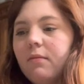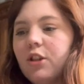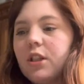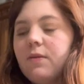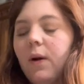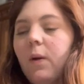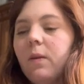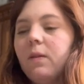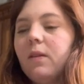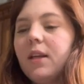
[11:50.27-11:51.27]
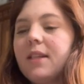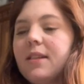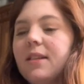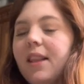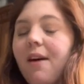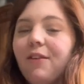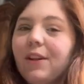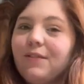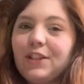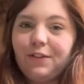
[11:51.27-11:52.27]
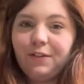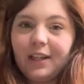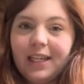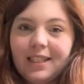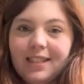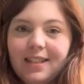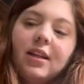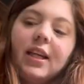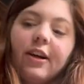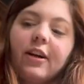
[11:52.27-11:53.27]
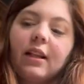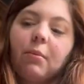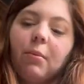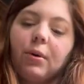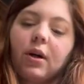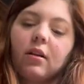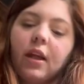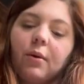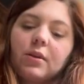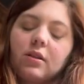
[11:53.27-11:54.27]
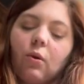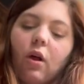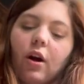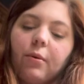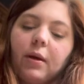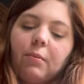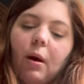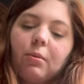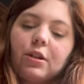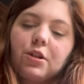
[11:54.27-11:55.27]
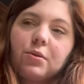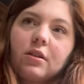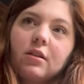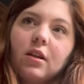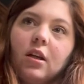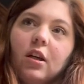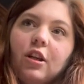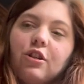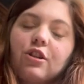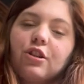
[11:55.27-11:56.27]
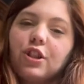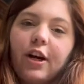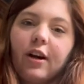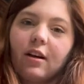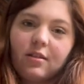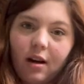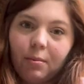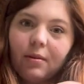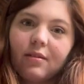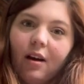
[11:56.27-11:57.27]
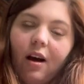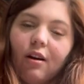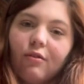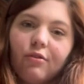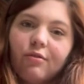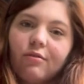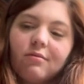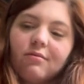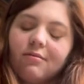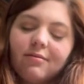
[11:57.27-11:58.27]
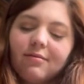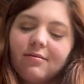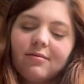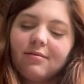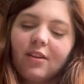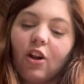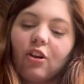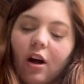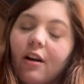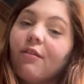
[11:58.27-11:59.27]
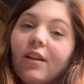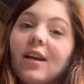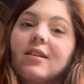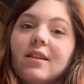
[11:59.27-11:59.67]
just felt this level of defeat. And hearing that my book like was no longer being published was just the cherry on top of a lot of things